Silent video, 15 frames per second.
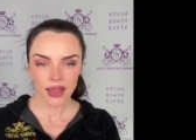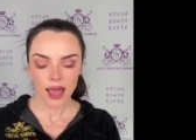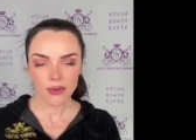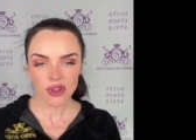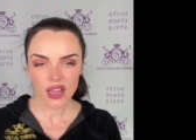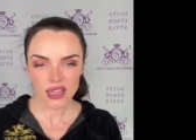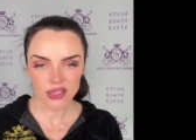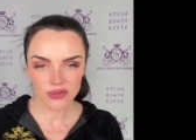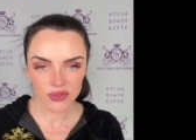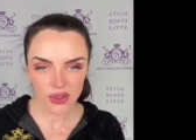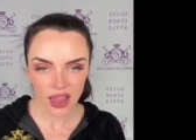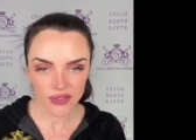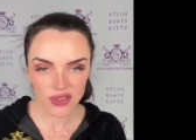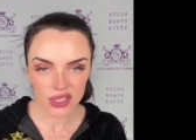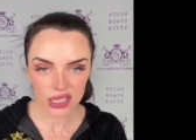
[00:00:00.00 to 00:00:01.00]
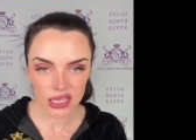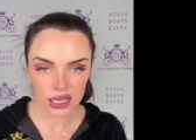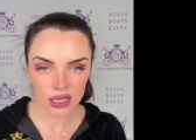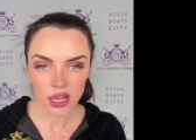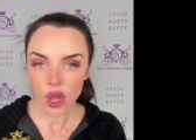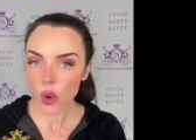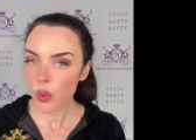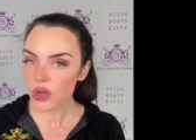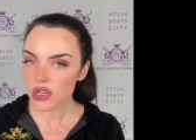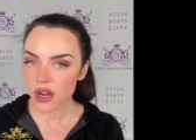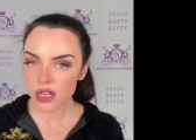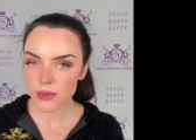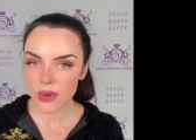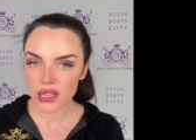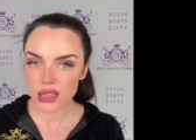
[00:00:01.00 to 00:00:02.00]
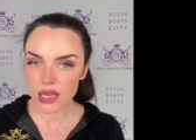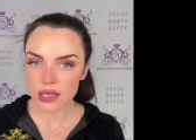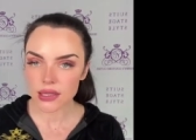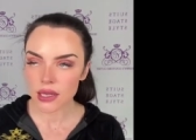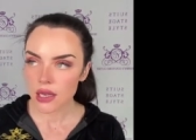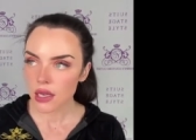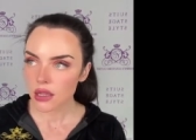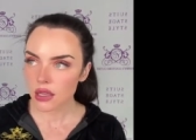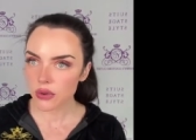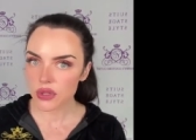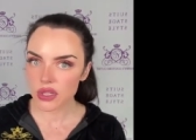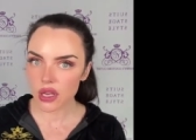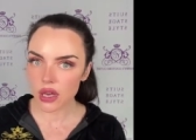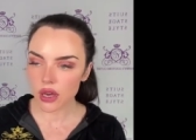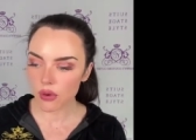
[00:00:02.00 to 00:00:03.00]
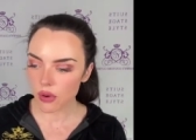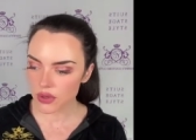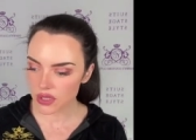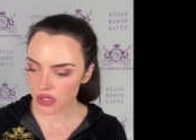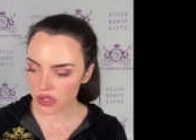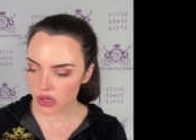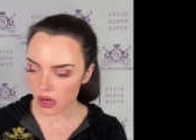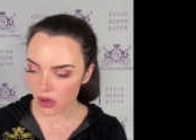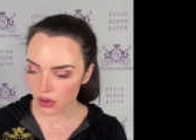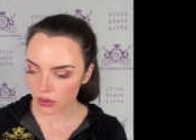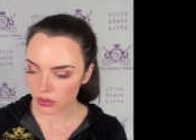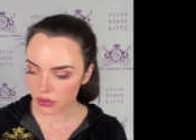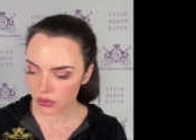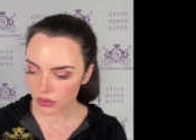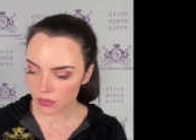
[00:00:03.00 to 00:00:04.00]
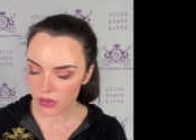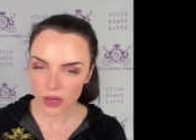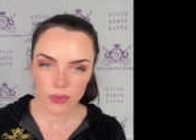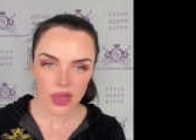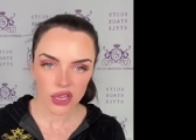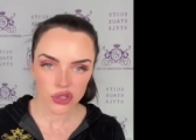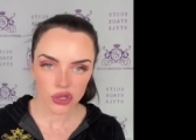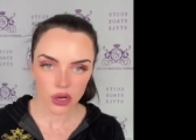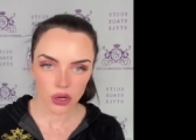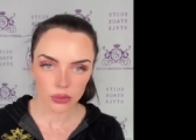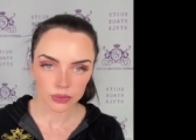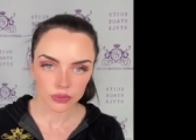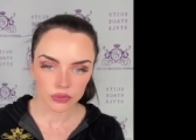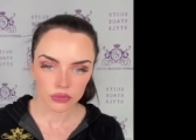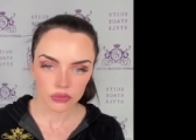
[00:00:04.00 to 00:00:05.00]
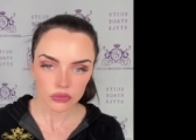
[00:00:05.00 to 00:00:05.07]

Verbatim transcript: How many of you guys have seen, we talked about this. There was a, what was the show? Big Man Show,